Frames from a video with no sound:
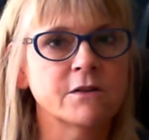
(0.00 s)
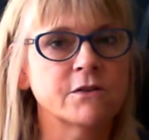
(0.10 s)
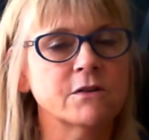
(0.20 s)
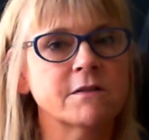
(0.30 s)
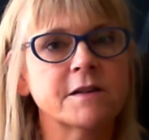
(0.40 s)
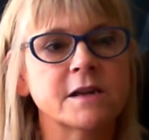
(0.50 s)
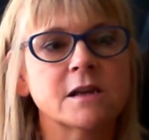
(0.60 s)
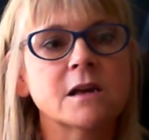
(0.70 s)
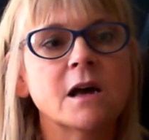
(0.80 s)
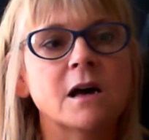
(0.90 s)
do
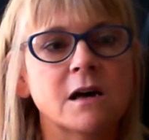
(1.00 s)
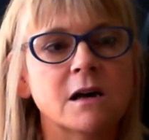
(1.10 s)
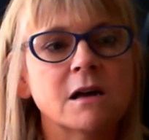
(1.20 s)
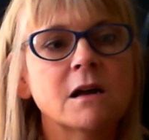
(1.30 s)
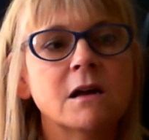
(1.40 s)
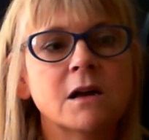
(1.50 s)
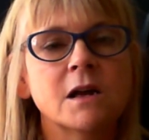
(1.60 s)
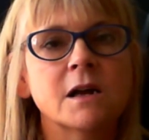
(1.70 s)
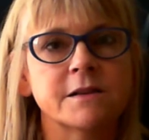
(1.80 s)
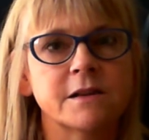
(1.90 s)
take care.
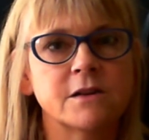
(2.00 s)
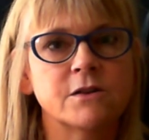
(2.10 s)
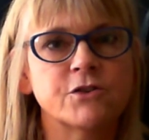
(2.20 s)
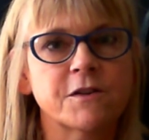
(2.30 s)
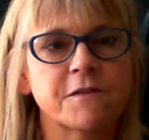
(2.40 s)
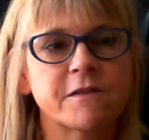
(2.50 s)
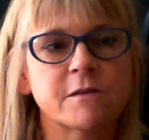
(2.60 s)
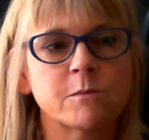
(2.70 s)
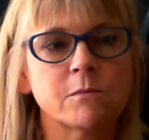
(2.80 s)
And then you just